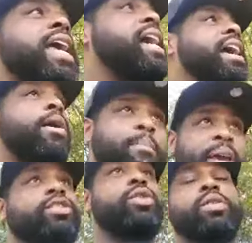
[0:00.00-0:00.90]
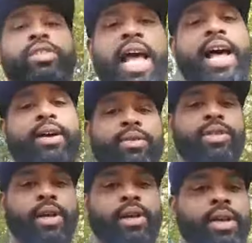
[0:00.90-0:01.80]
knockout based on styles.
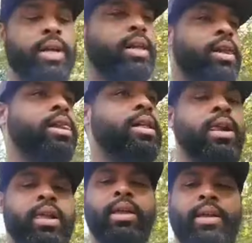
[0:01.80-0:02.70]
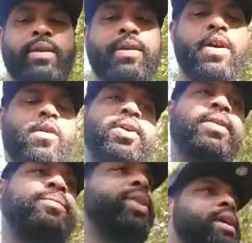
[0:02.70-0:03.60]
You know, but